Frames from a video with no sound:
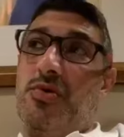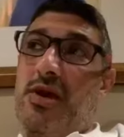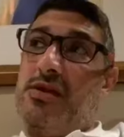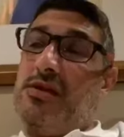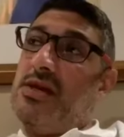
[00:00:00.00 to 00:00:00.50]

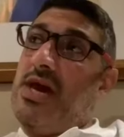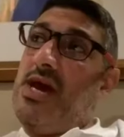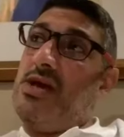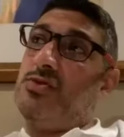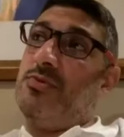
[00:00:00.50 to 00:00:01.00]
You had
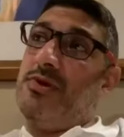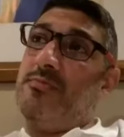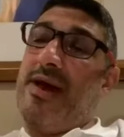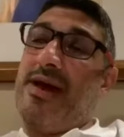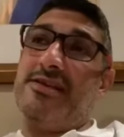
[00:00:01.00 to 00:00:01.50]

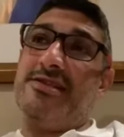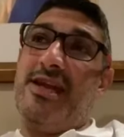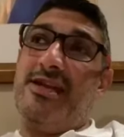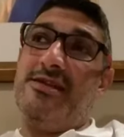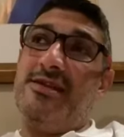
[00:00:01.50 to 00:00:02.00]
Hasselbank
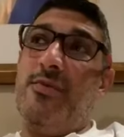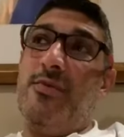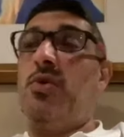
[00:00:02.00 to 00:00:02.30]
saying it